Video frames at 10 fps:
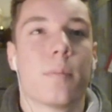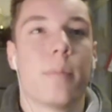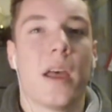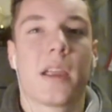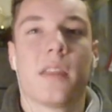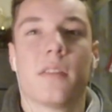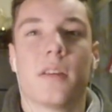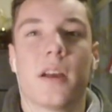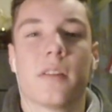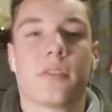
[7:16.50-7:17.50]
back in the
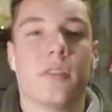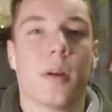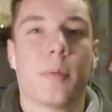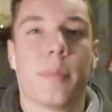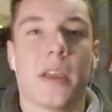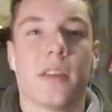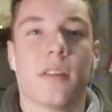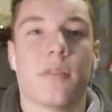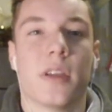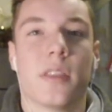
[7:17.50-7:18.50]
last double painted
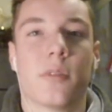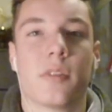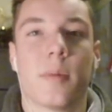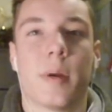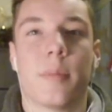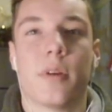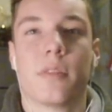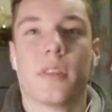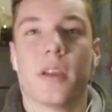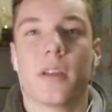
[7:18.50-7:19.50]
event. That was on my
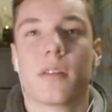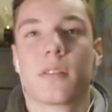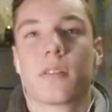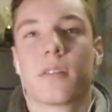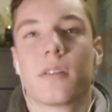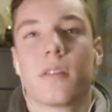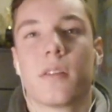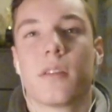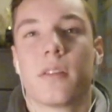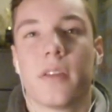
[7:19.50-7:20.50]
birthday.
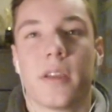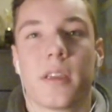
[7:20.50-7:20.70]
Like,